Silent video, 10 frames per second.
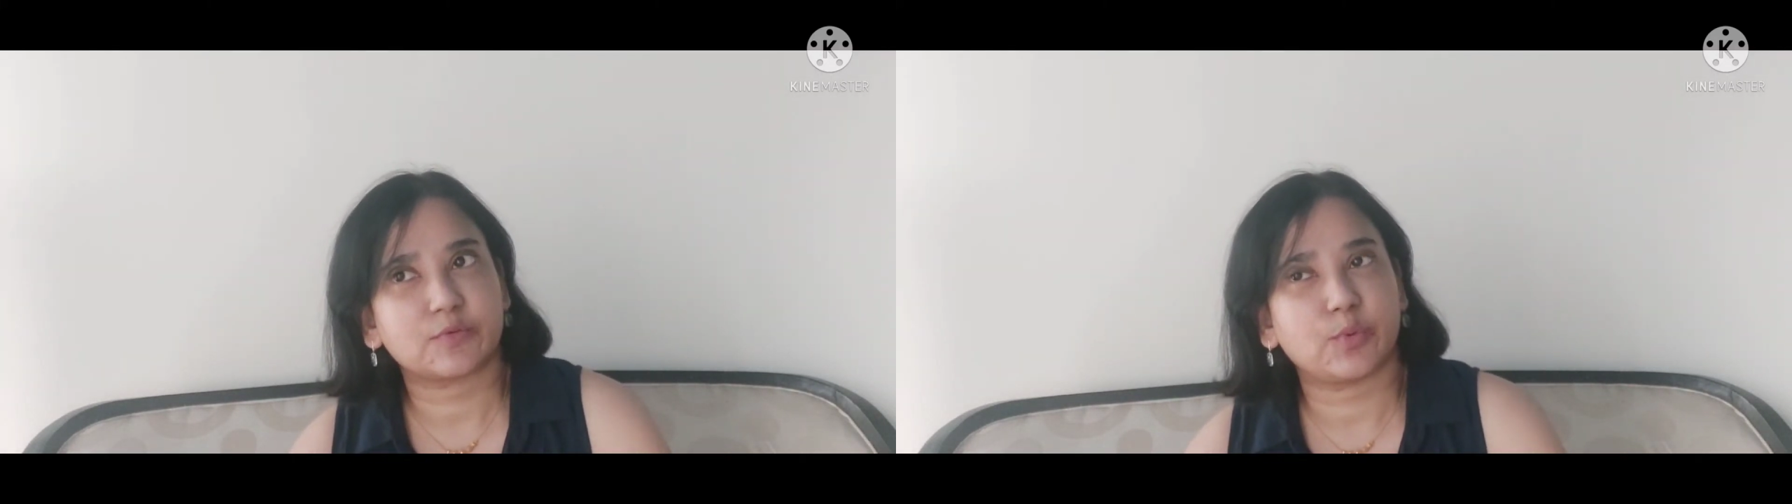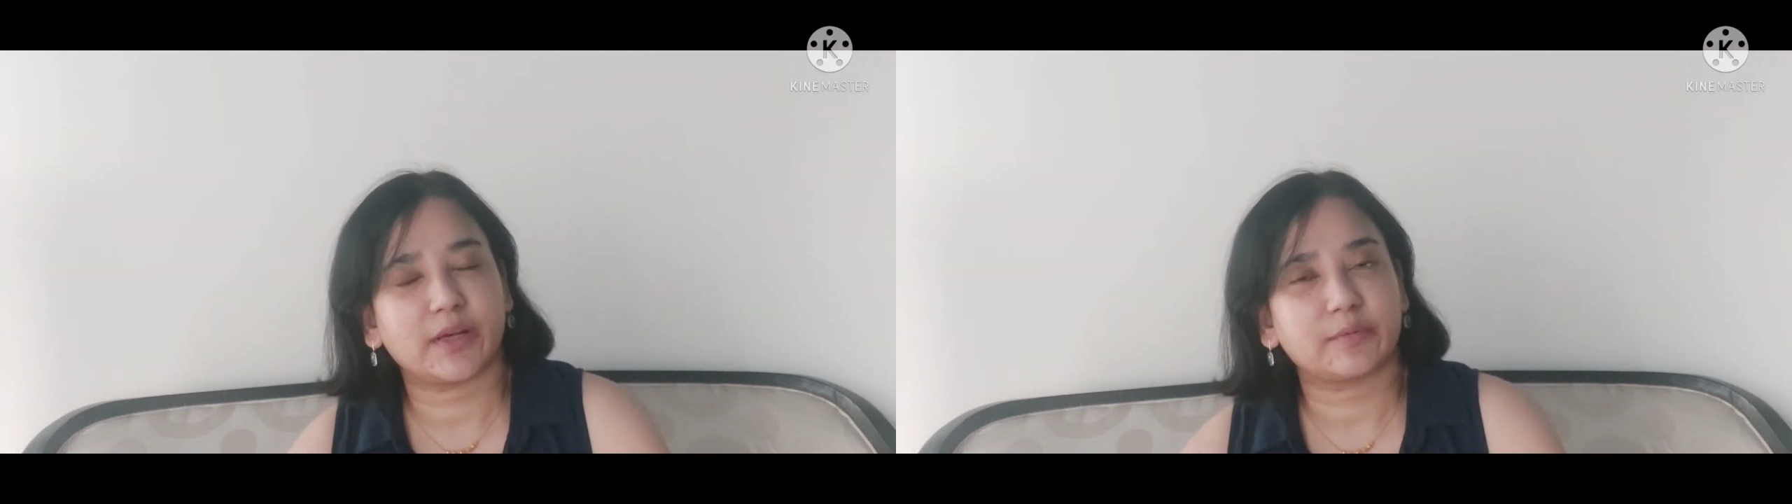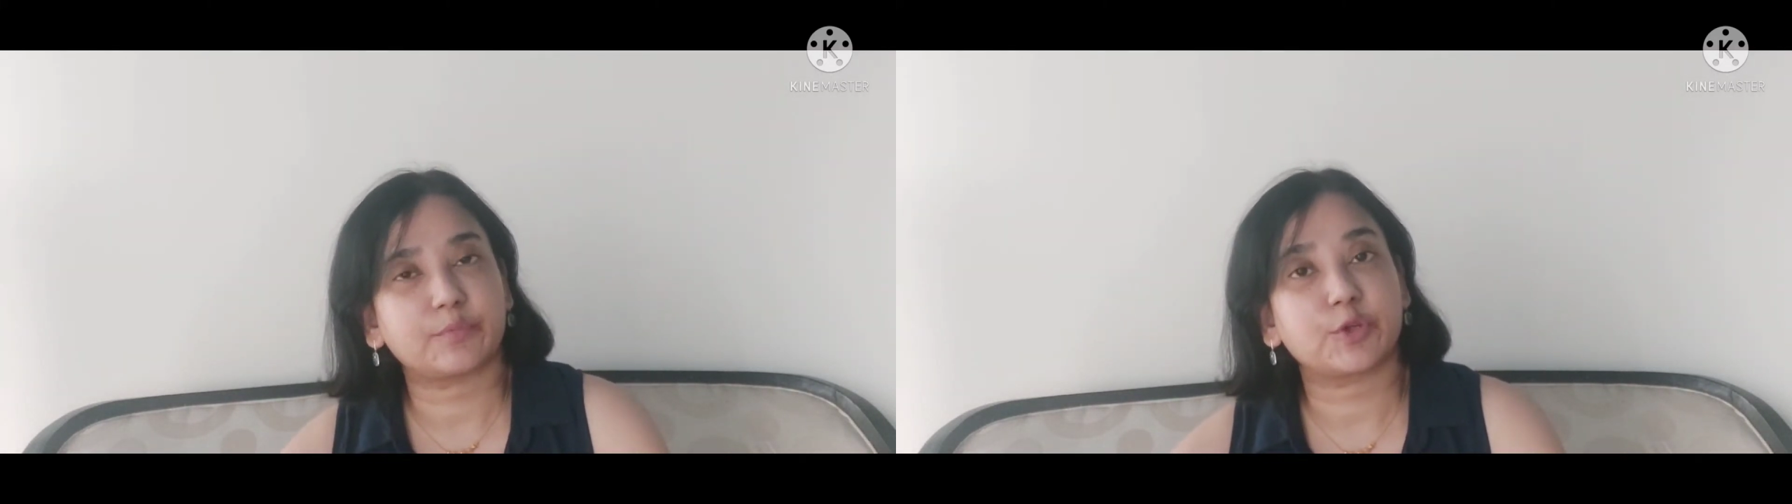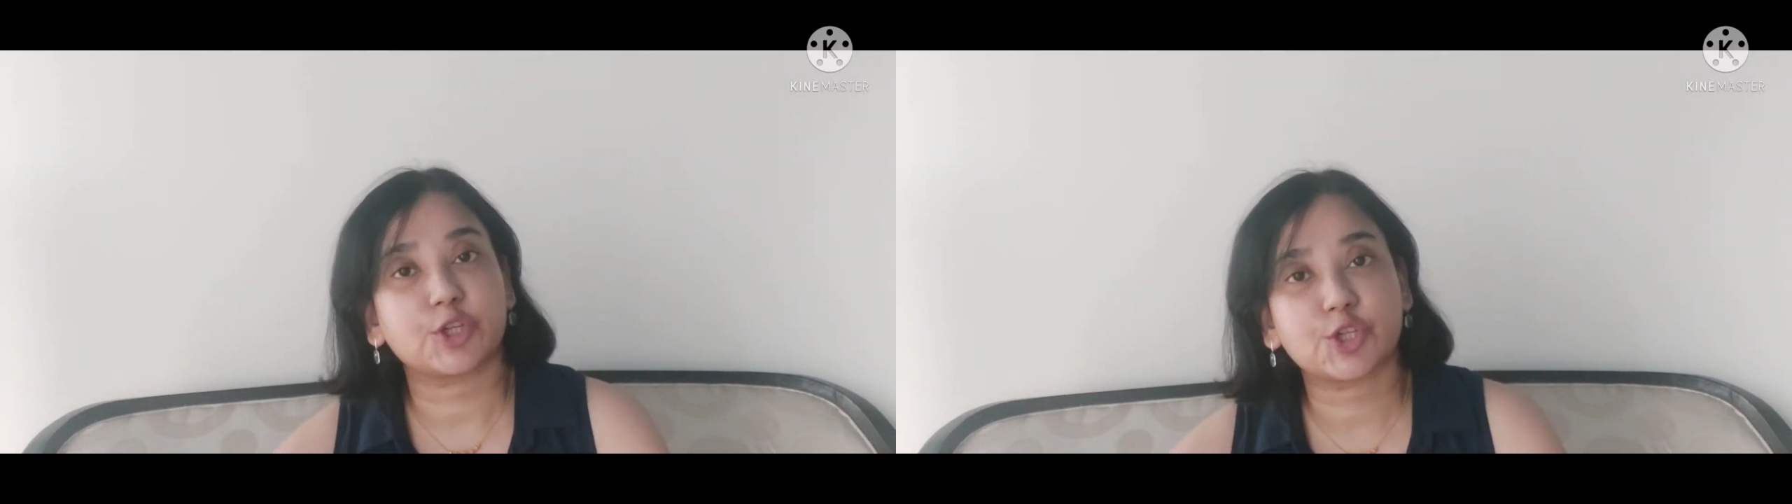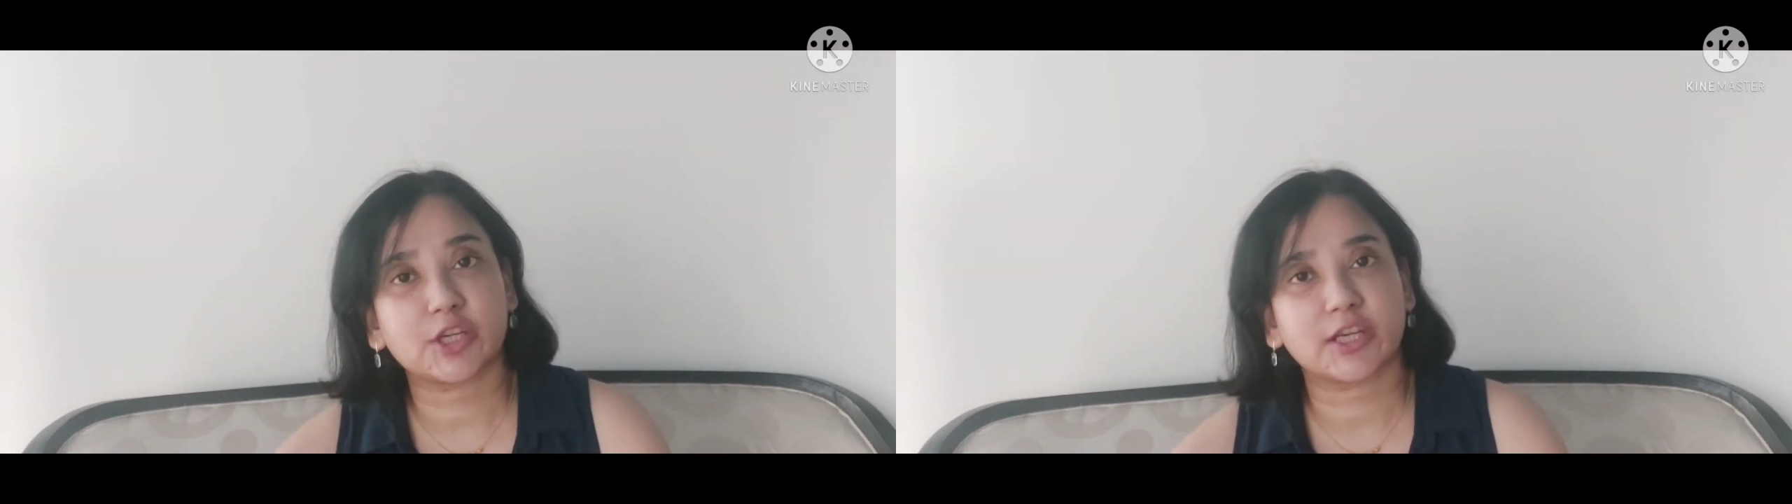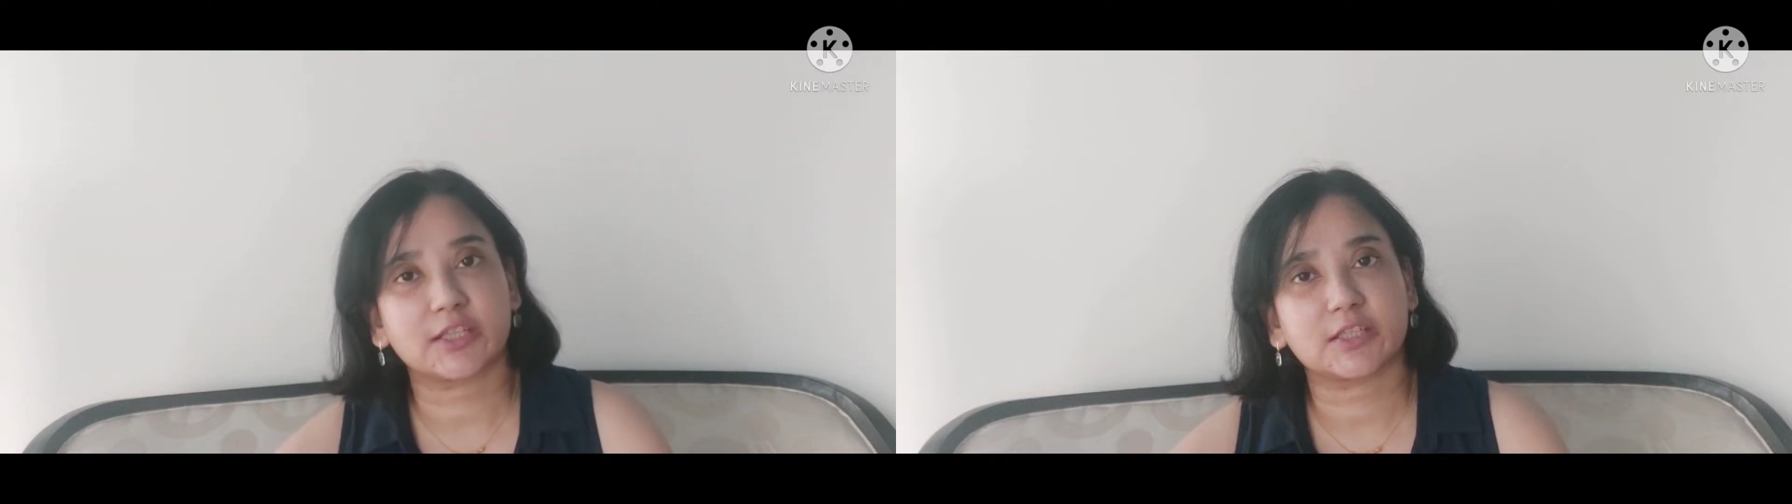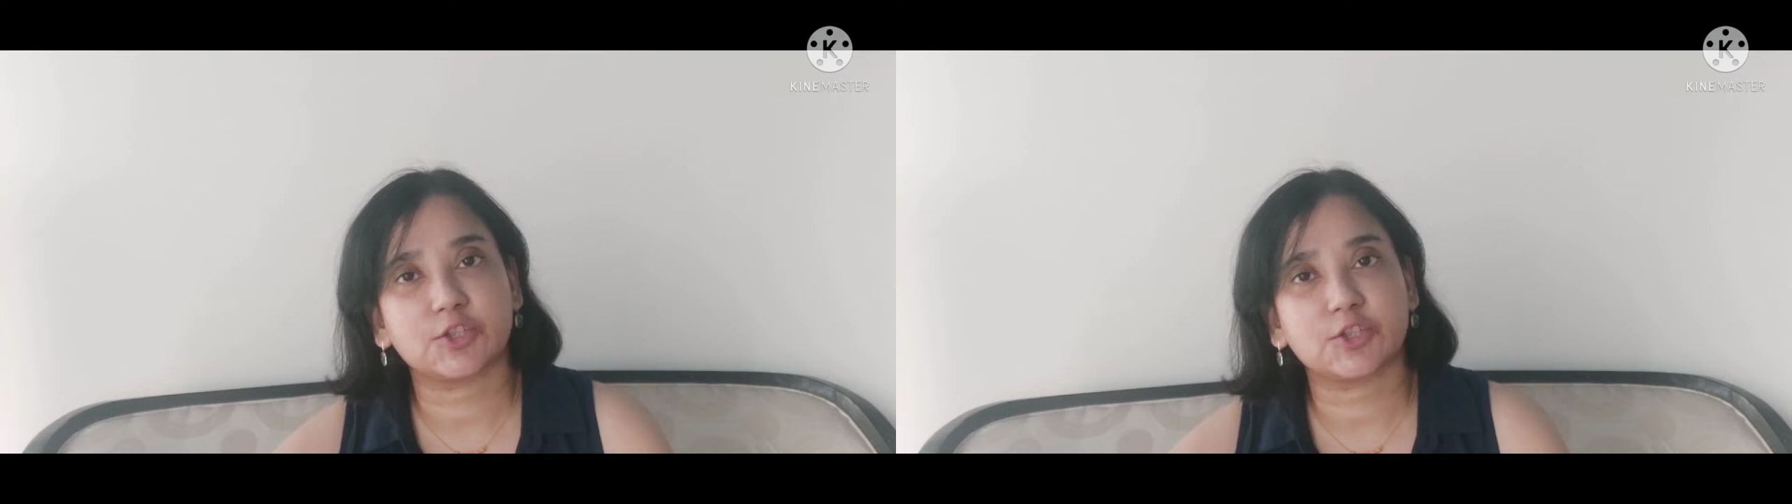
quite appreciate